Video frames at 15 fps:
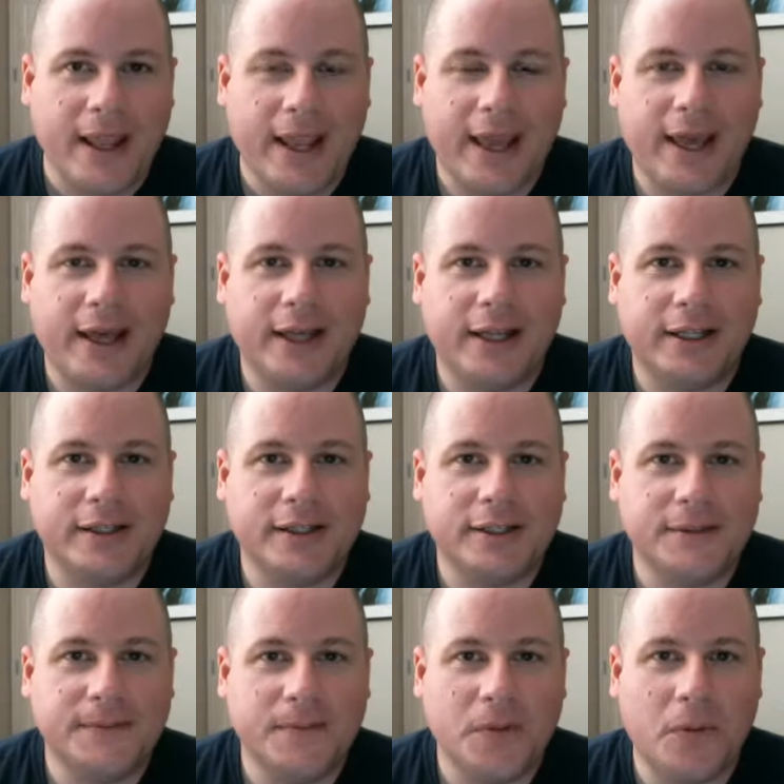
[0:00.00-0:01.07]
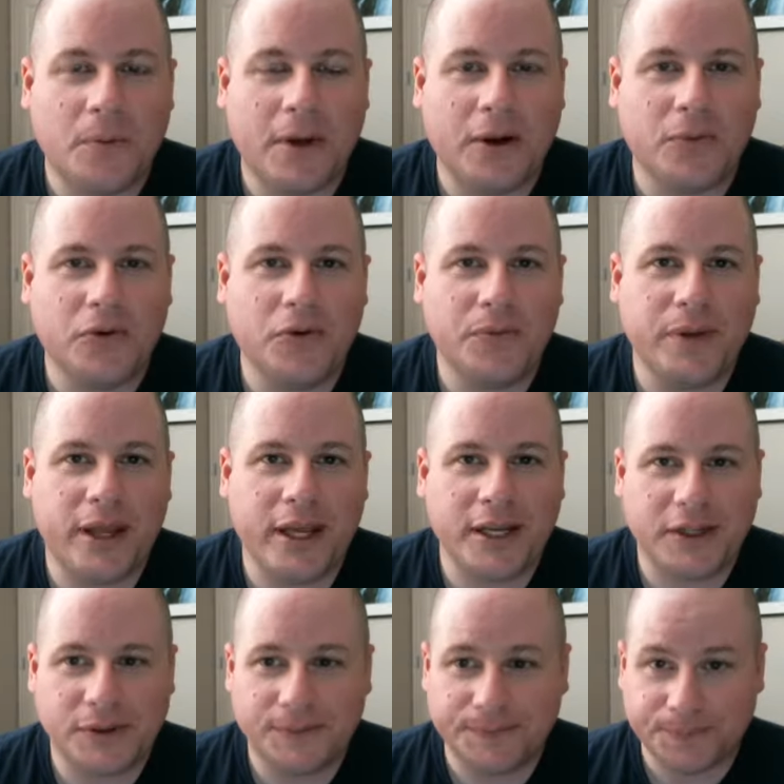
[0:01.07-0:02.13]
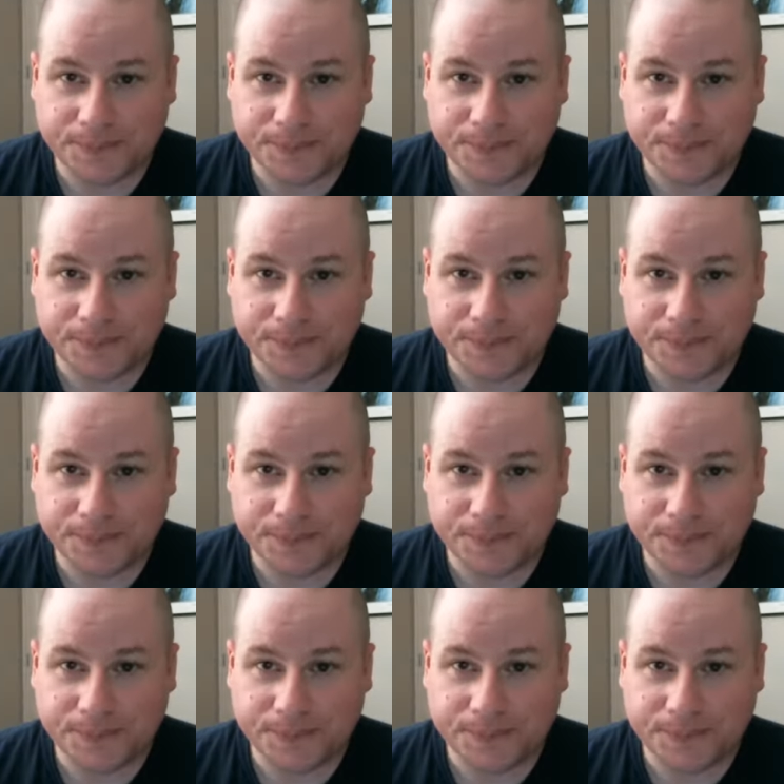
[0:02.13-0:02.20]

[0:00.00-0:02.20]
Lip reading: and my roommate,